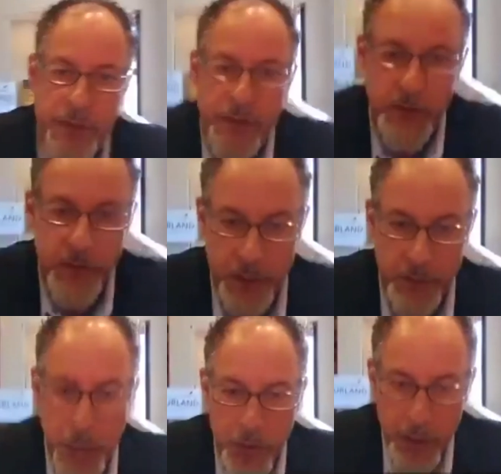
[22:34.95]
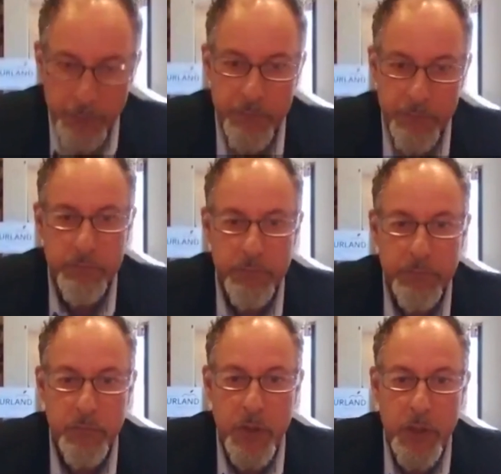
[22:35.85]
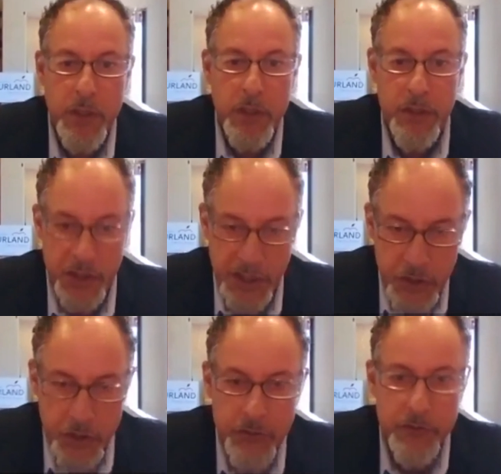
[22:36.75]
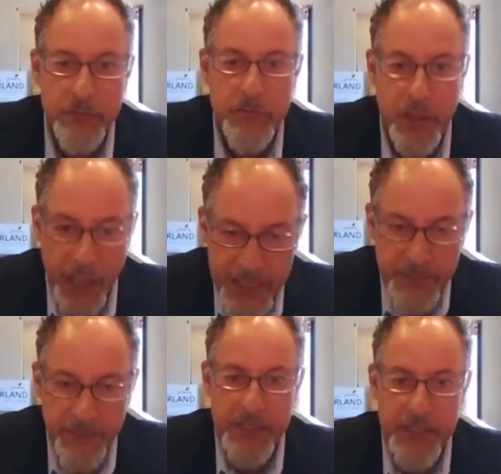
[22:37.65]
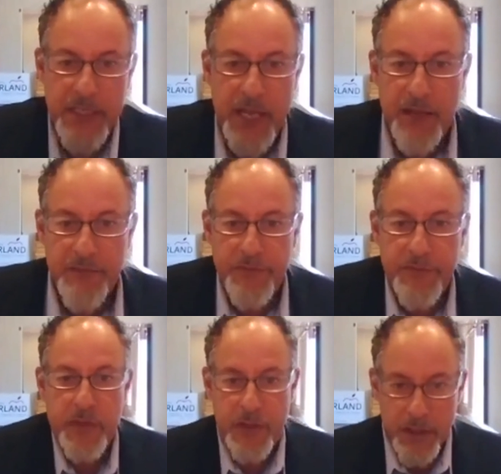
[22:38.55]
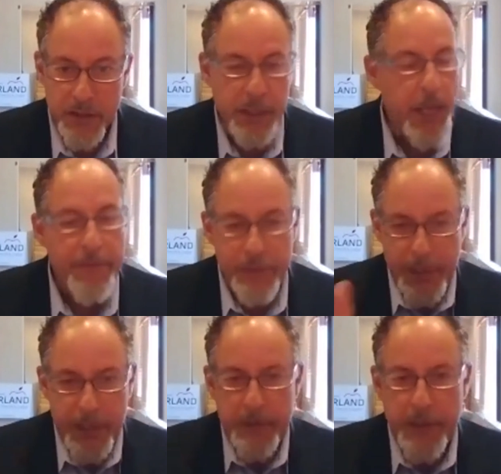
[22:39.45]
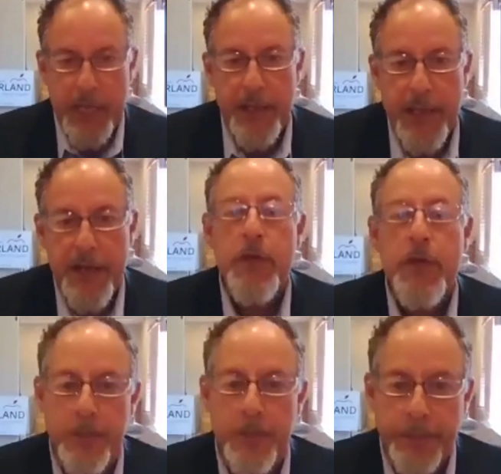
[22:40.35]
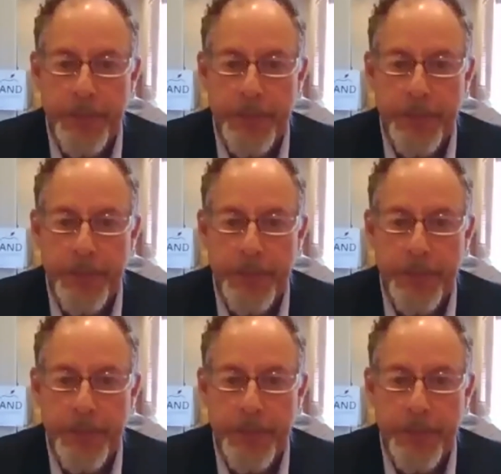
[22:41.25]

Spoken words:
community, your teachers, your classified staff, your everybody. How do you include them all?